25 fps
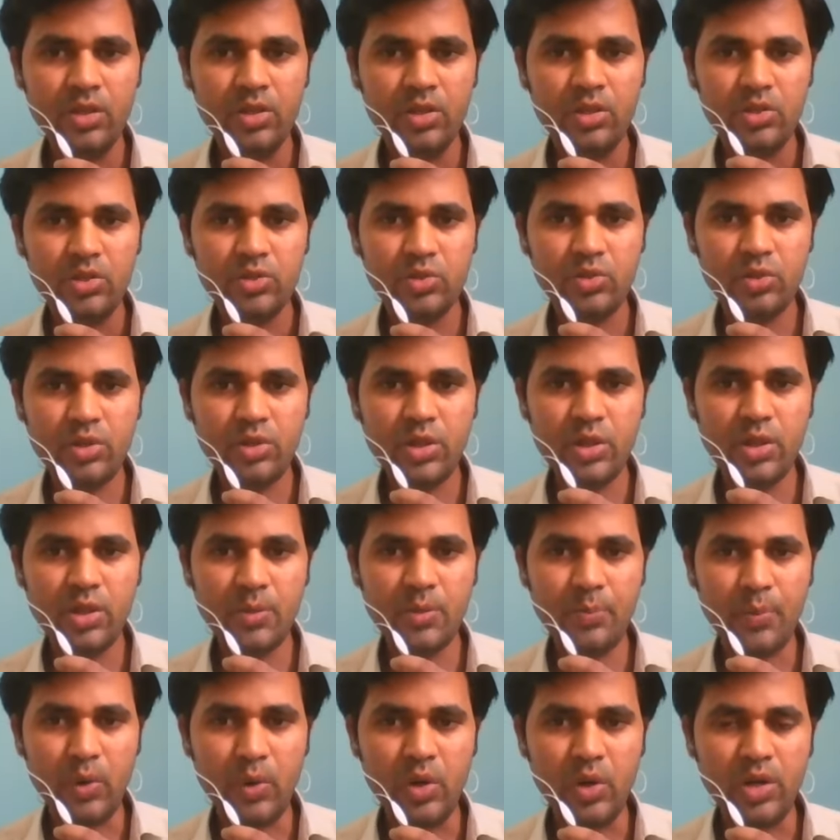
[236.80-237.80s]
So the
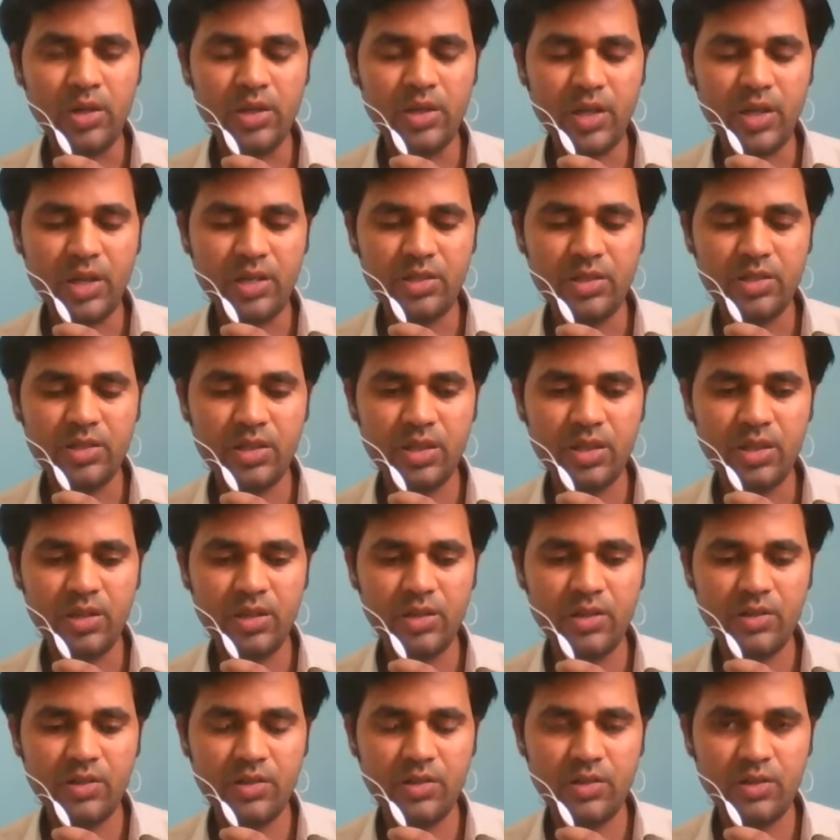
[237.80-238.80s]
pollen grains
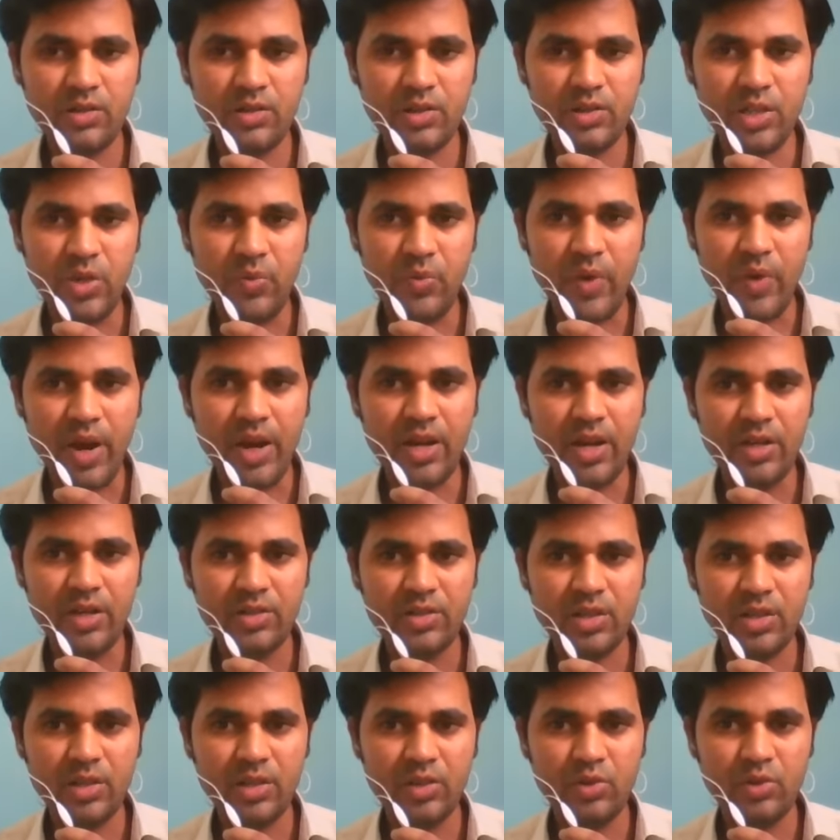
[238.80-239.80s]

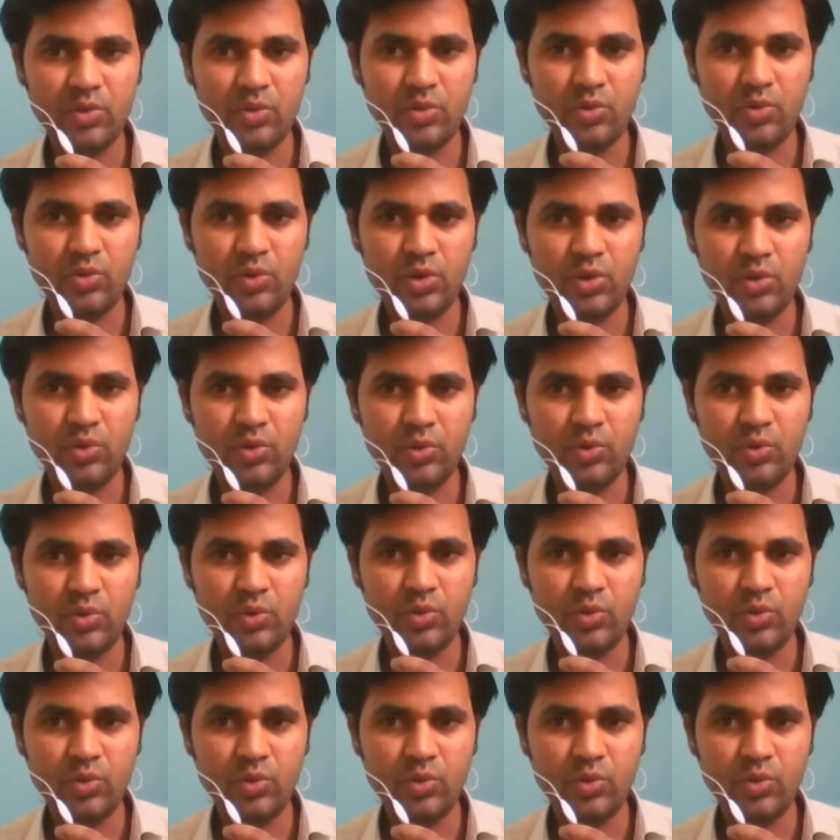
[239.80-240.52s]
divides into